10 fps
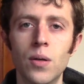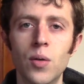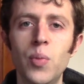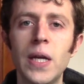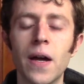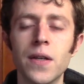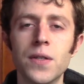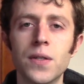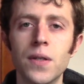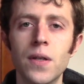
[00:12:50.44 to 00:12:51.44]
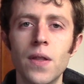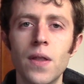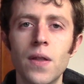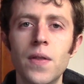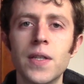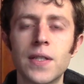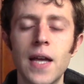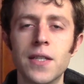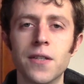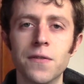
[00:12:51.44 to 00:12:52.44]
Because this
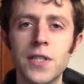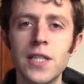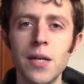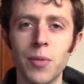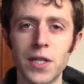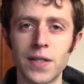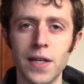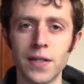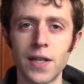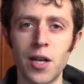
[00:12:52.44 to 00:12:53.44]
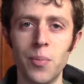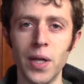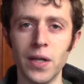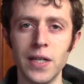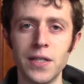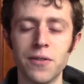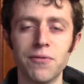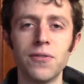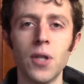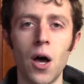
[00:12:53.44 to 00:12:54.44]
sense of seamlessness and ability to
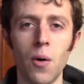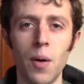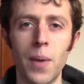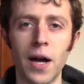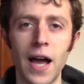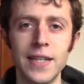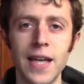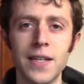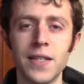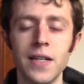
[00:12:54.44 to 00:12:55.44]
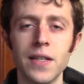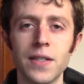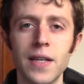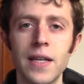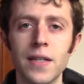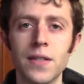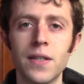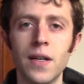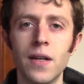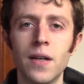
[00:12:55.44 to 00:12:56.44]
flow among identities is
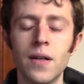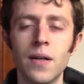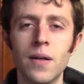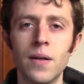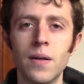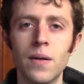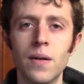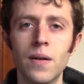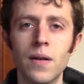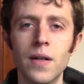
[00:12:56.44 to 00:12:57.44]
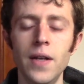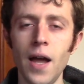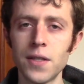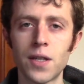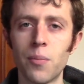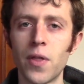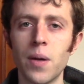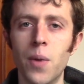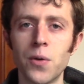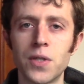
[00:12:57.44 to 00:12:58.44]
not
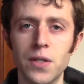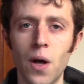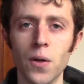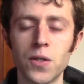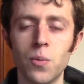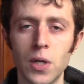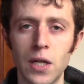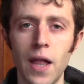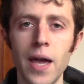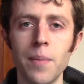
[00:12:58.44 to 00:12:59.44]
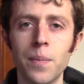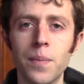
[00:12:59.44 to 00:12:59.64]
something most adults would claim.